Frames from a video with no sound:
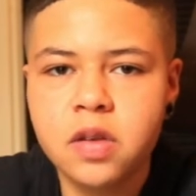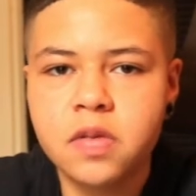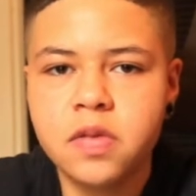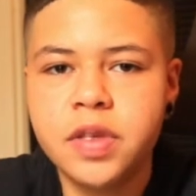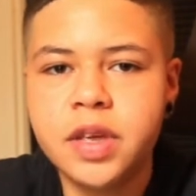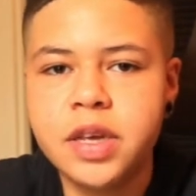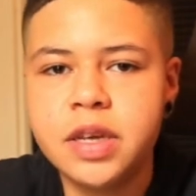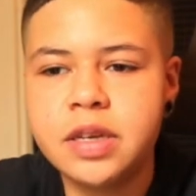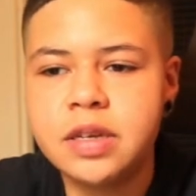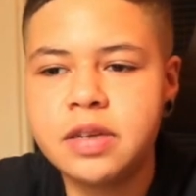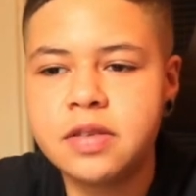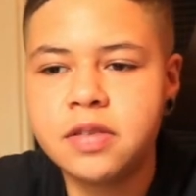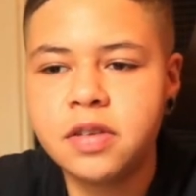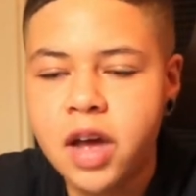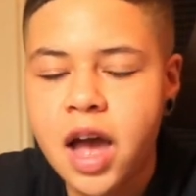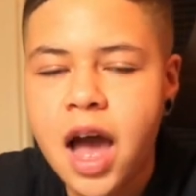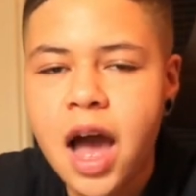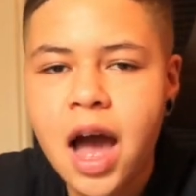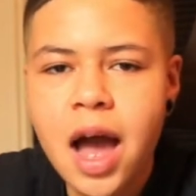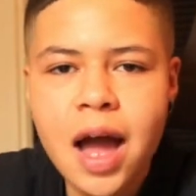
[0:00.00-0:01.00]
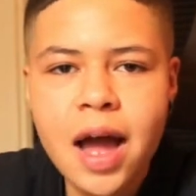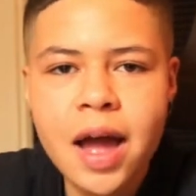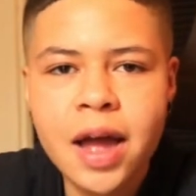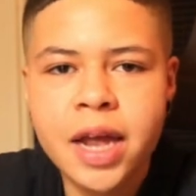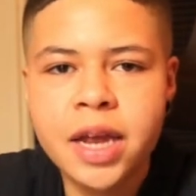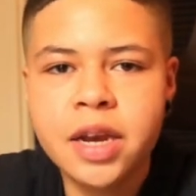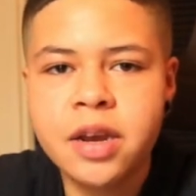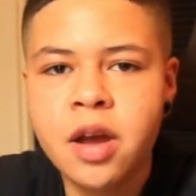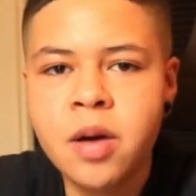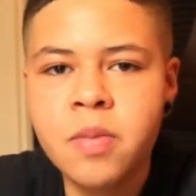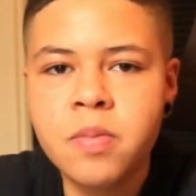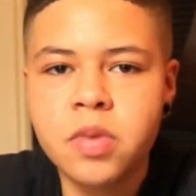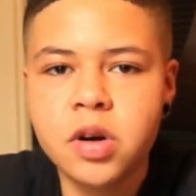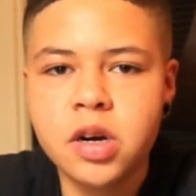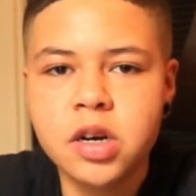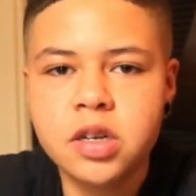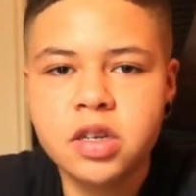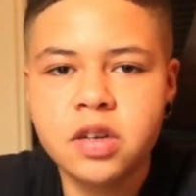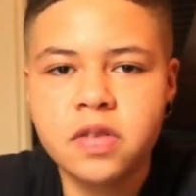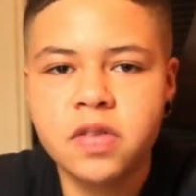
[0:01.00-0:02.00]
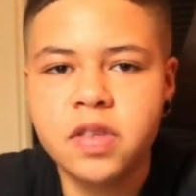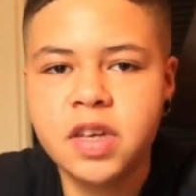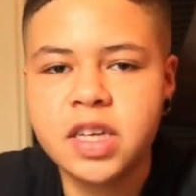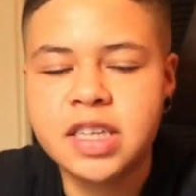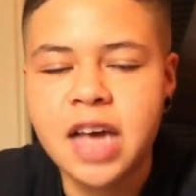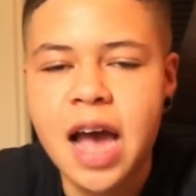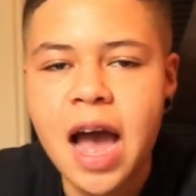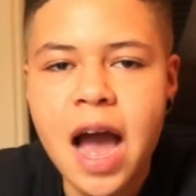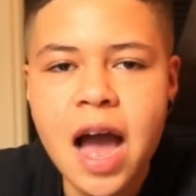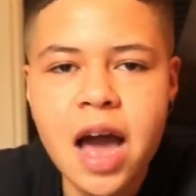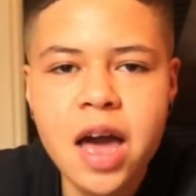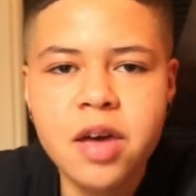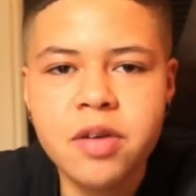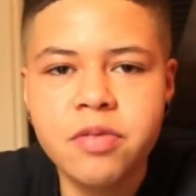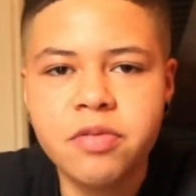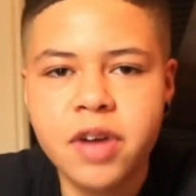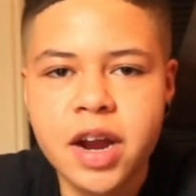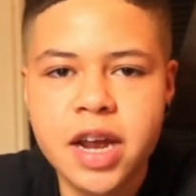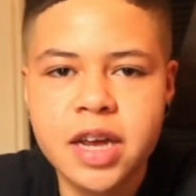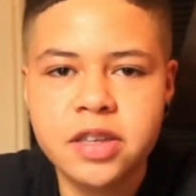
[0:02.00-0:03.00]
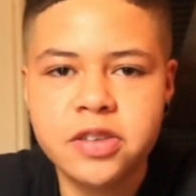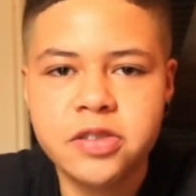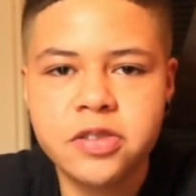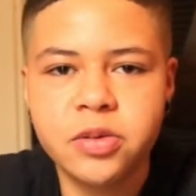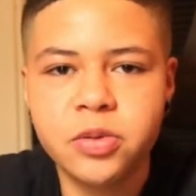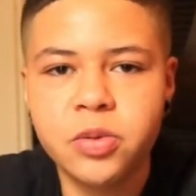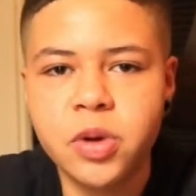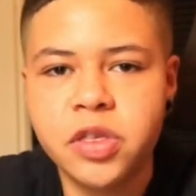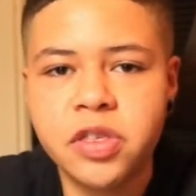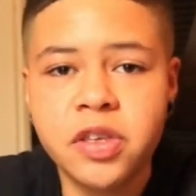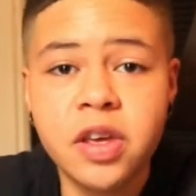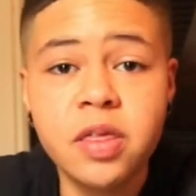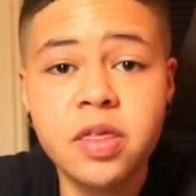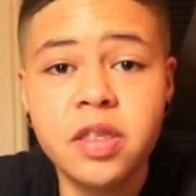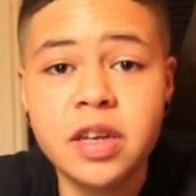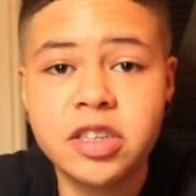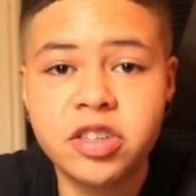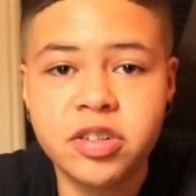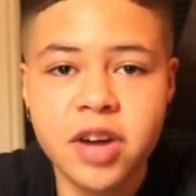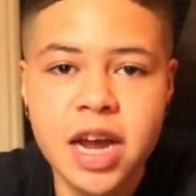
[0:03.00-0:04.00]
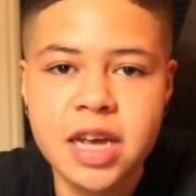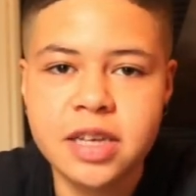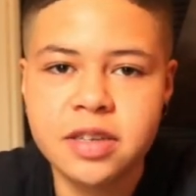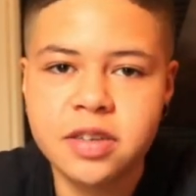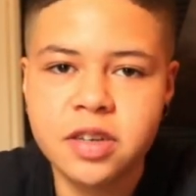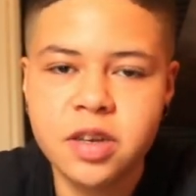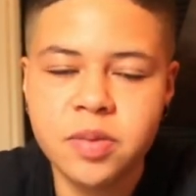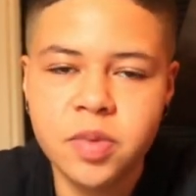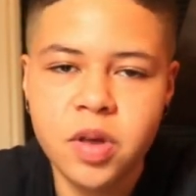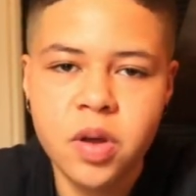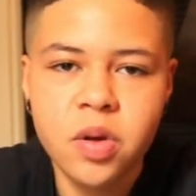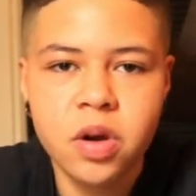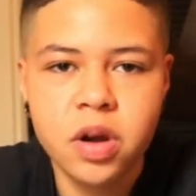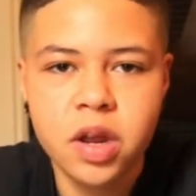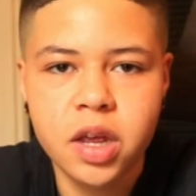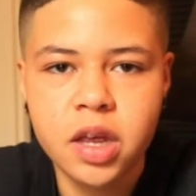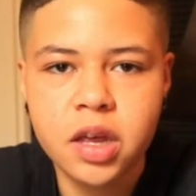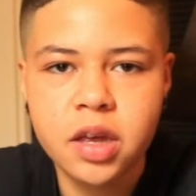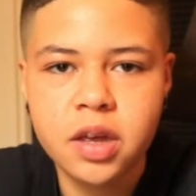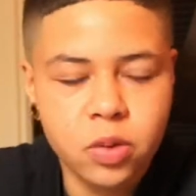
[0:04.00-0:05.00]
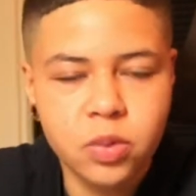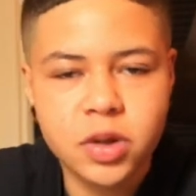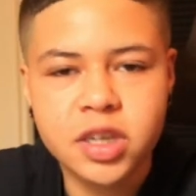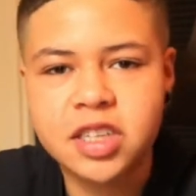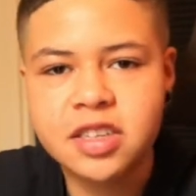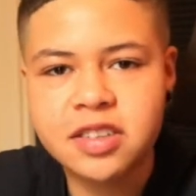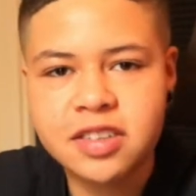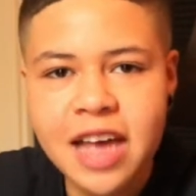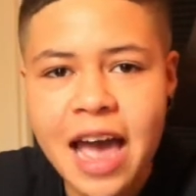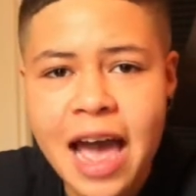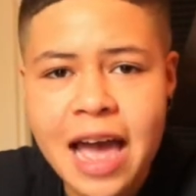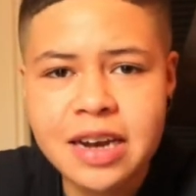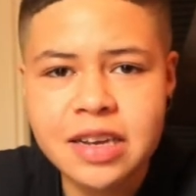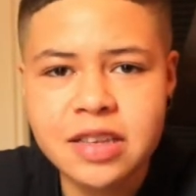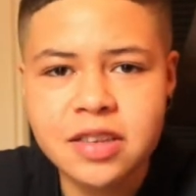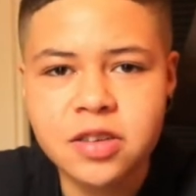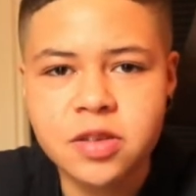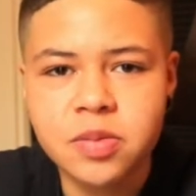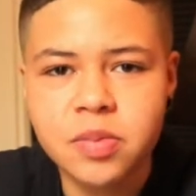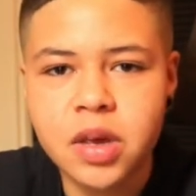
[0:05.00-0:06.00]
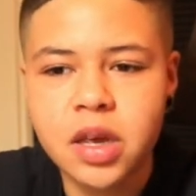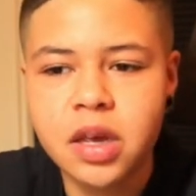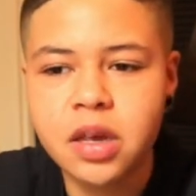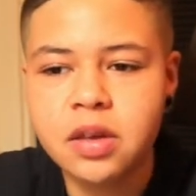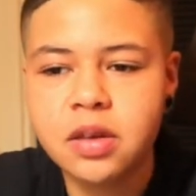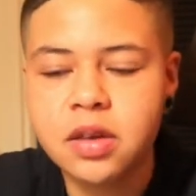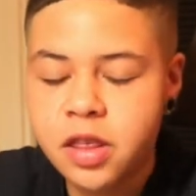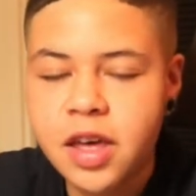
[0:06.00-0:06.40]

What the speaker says: of these high numbers, of these high rates within the trans community, which saddens me.